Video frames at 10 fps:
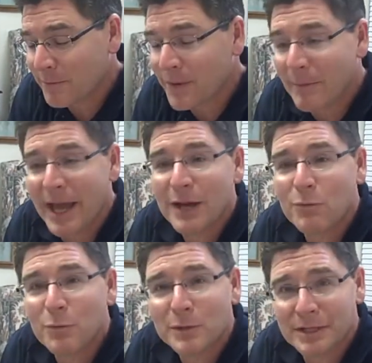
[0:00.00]
The bank
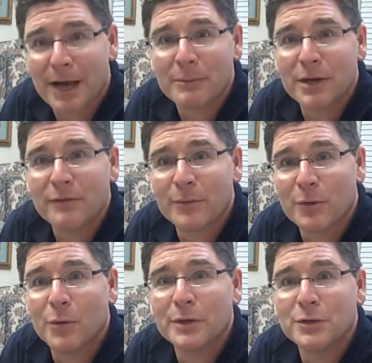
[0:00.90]
will stop you from
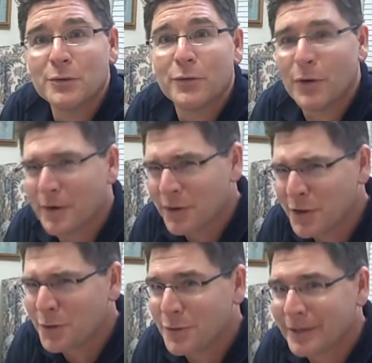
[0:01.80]
going too far,
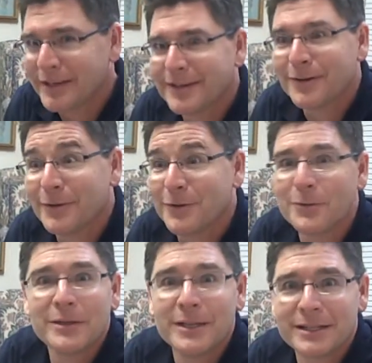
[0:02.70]
usually,
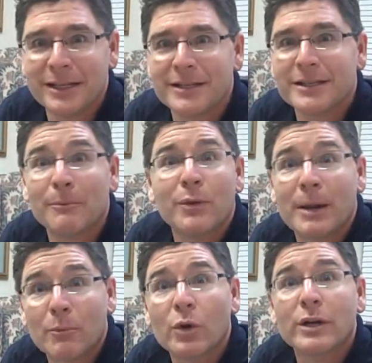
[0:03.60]
although you see the
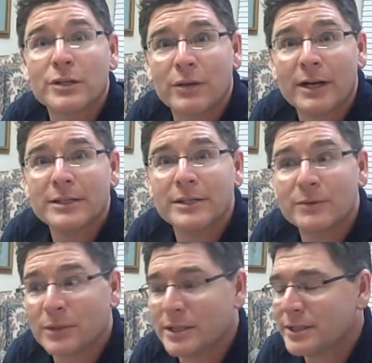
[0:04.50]
subprime mortgage crisis,
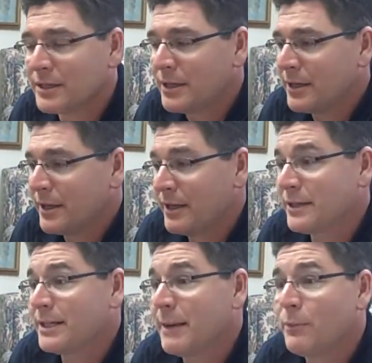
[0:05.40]
which is an
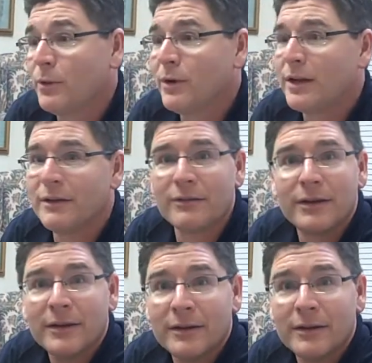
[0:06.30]
example of